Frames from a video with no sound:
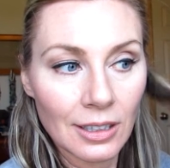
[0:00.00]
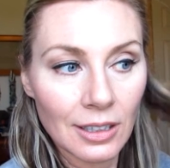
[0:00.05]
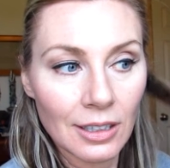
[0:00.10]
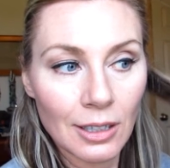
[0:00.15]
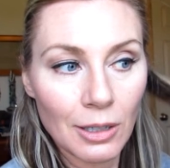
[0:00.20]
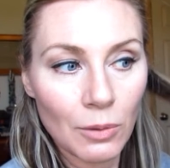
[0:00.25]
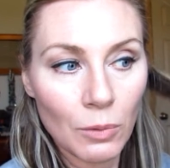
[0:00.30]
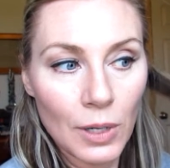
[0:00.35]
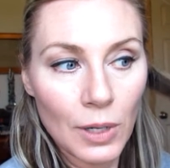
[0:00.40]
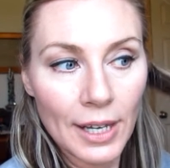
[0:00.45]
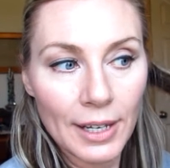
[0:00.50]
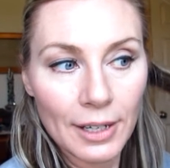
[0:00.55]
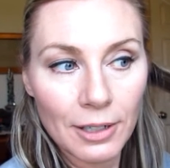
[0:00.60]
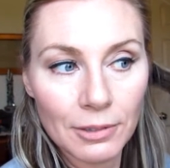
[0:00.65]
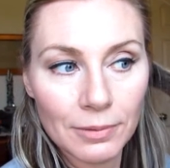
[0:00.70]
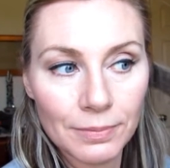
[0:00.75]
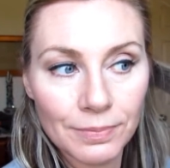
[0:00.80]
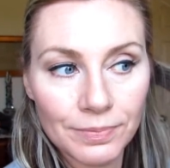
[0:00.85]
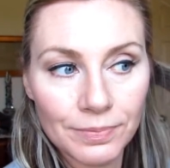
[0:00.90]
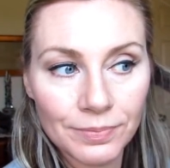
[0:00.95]
a while,
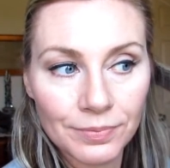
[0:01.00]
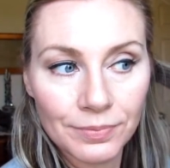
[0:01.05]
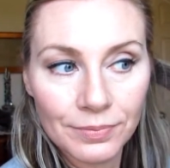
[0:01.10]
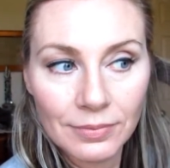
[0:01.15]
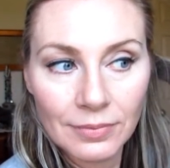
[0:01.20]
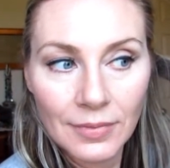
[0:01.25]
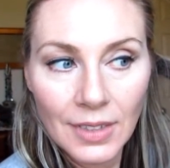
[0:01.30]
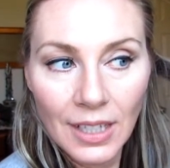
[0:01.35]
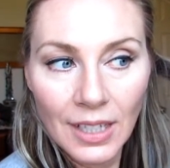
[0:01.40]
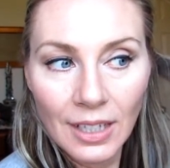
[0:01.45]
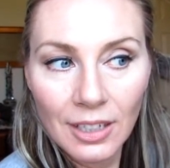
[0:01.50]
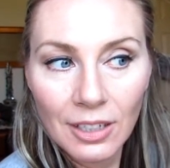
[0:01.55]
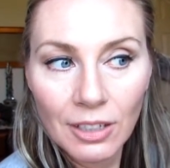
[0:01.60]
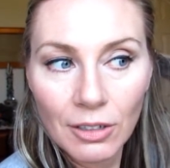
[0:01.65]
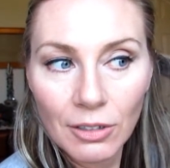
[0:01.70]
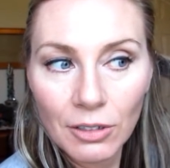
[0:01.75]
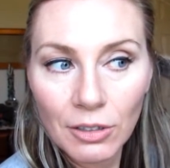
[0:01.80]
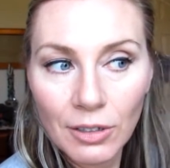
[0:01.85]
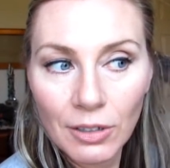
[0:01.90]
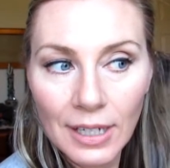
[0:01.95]
and you